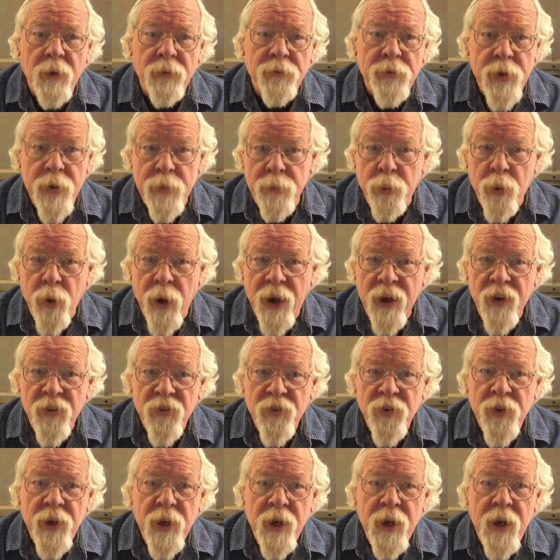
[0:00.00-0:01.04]
for the
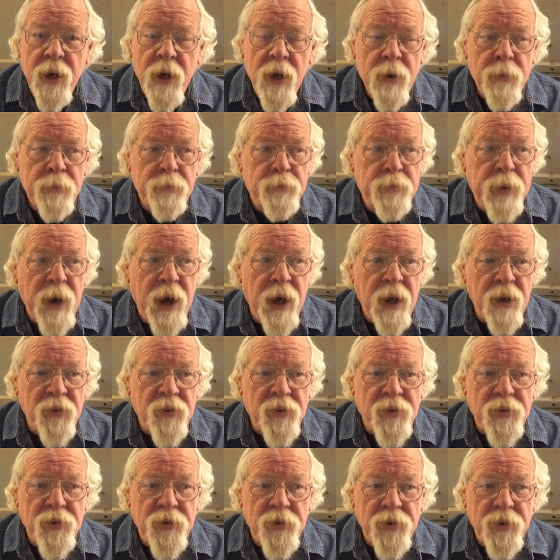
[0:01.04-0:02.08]
price,
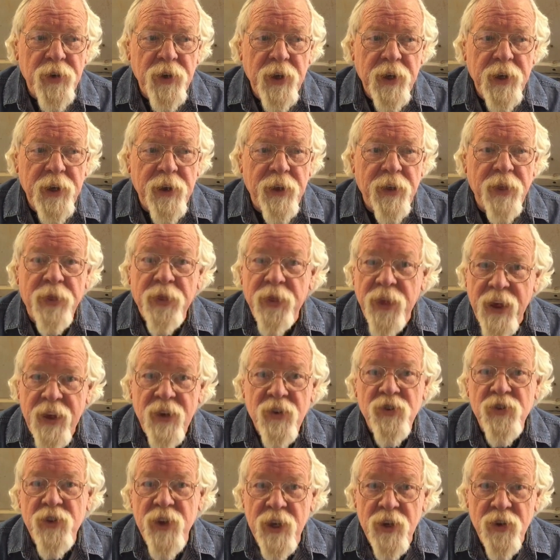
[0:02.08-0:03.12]
but
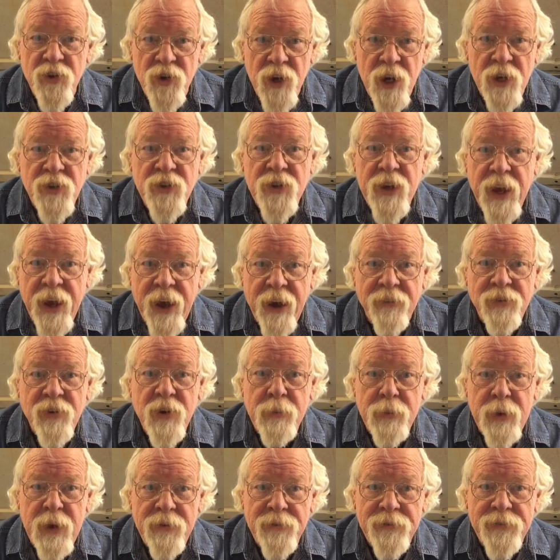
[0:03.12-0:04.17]
things that just have to
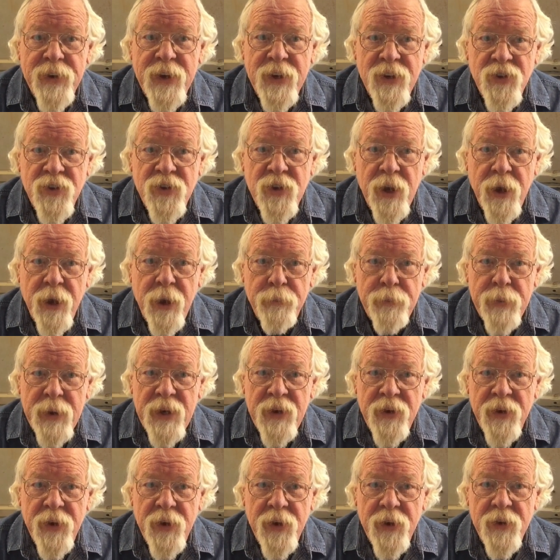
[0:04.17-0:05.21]
be fixed to
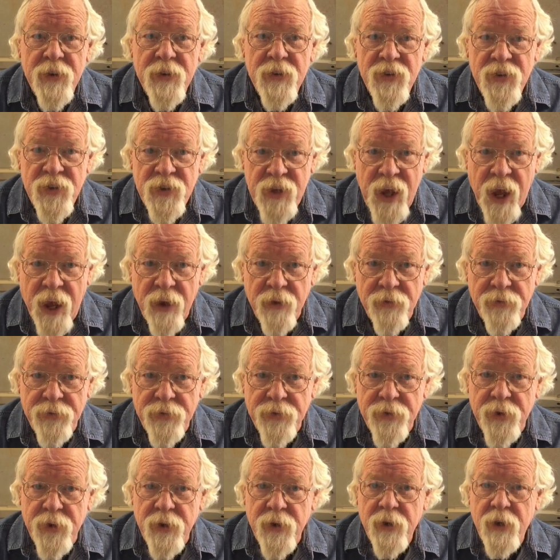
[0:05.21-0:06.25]
be
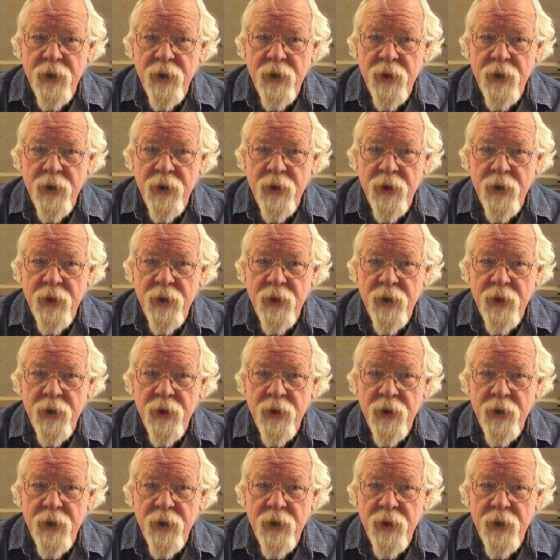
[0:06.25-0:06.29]
safe.